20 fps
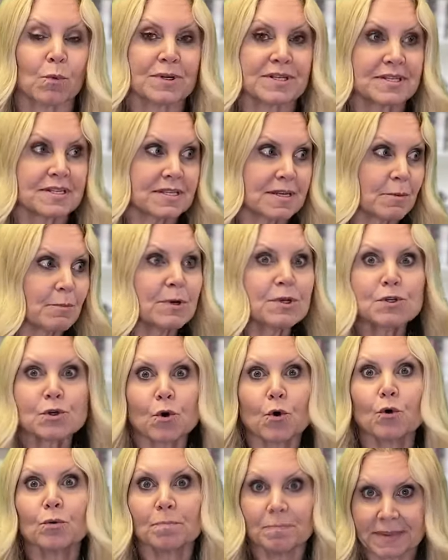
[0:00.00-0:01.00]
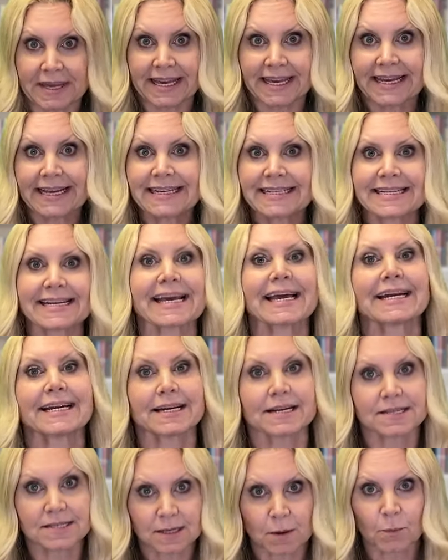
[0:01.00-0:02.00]
When someone told me to get
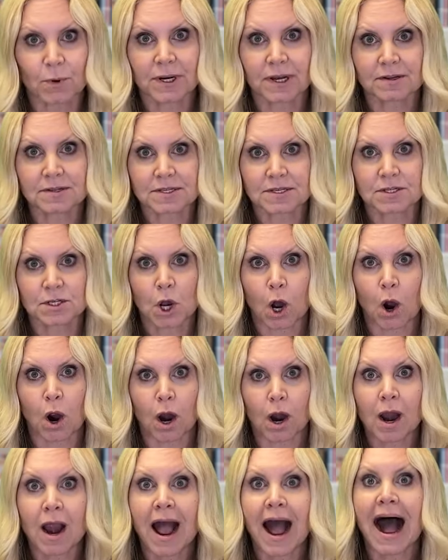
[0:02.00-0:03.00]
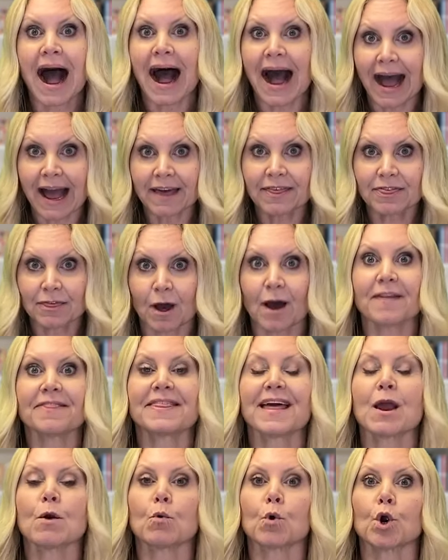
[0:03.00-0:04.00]
into someone else's car, I thought
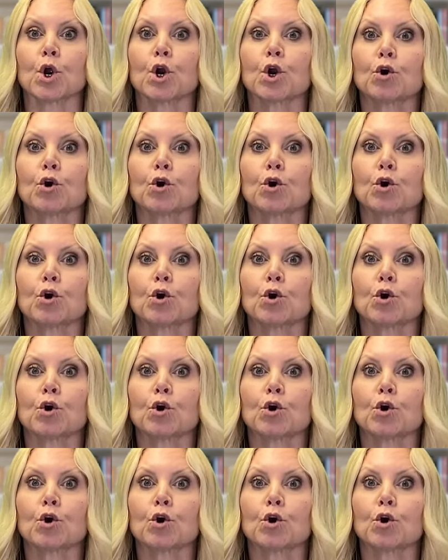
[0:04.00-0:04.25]
they were